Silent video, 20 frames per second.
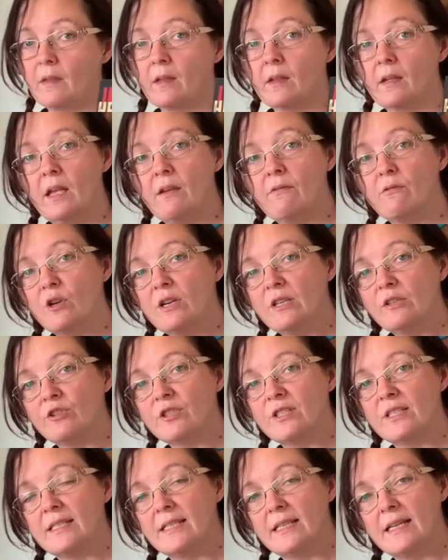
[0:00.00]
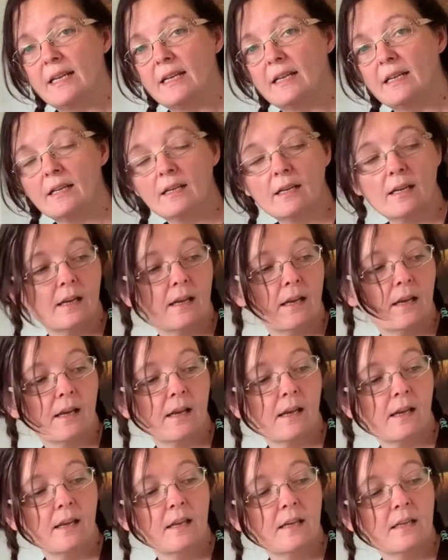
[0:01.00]
If you're interested in
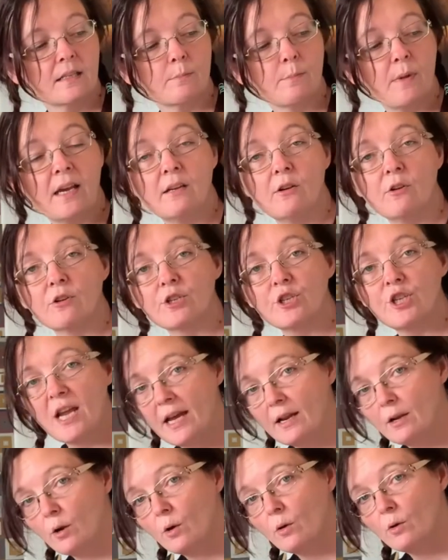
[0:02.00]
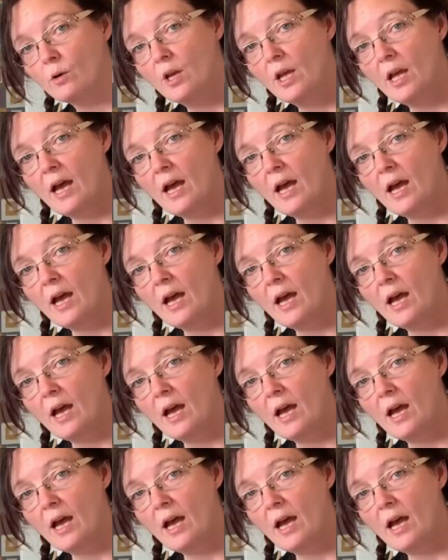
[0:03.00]
His Mind, Her Shadow,